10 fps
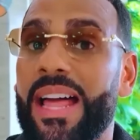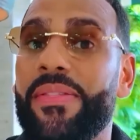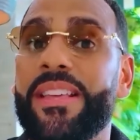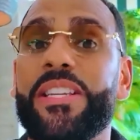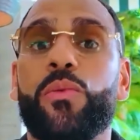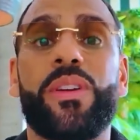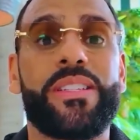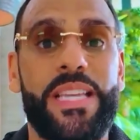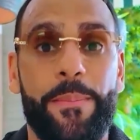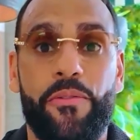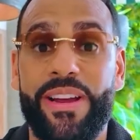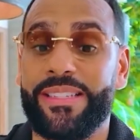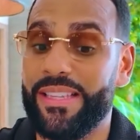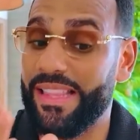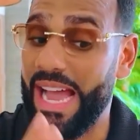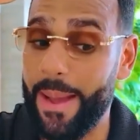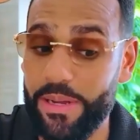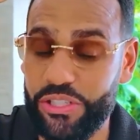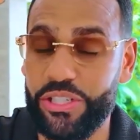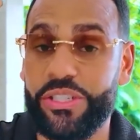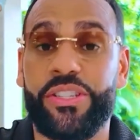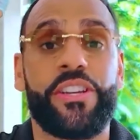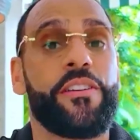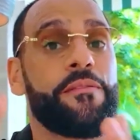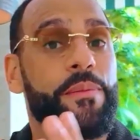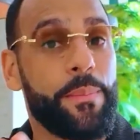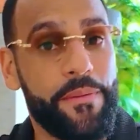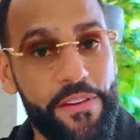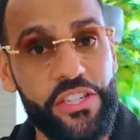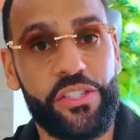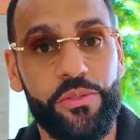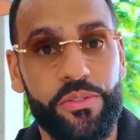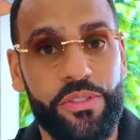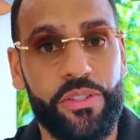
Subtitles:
and this is what separates the amateurs from the professionals,